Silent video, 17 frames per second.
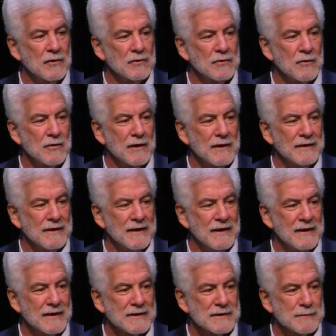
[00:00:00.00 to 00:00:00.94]
during
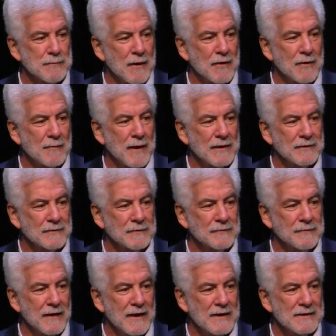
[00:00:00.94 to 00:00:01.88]
the experimental
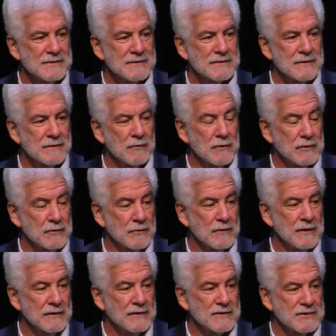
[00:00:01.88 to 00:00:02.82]
phase or
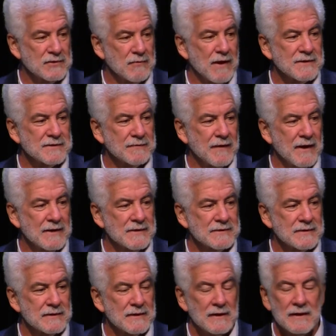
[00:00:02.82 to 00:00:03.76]
during the stress
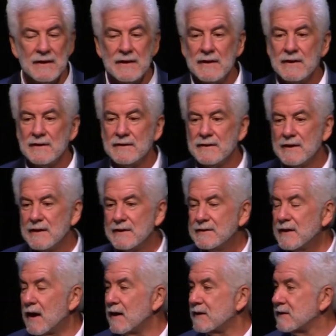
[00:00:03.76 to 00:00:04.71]
phase did
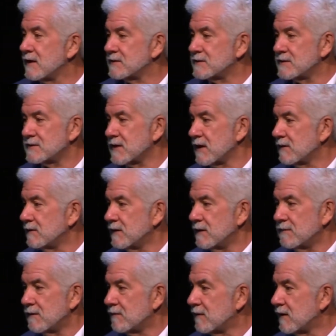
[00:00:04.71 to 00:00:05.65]
not necessarily
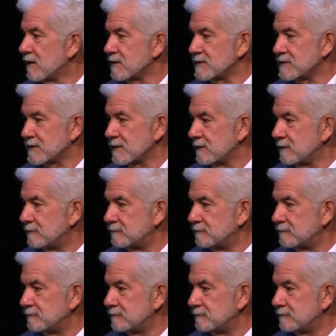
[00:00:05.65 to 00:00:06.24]
reverse